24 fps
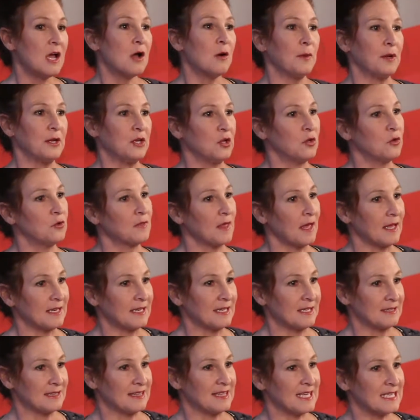We knew that
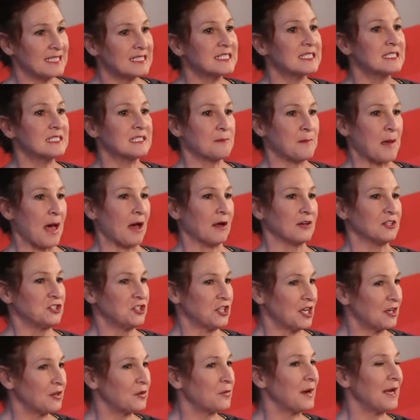this is about
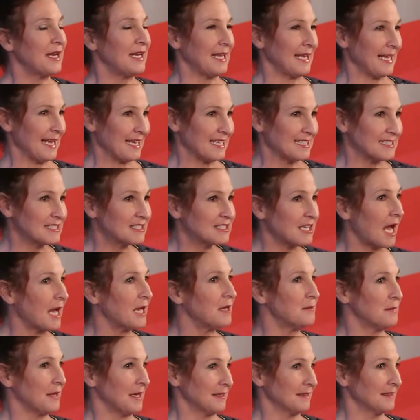generating
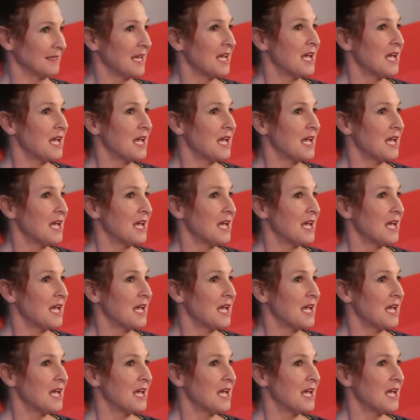excitement.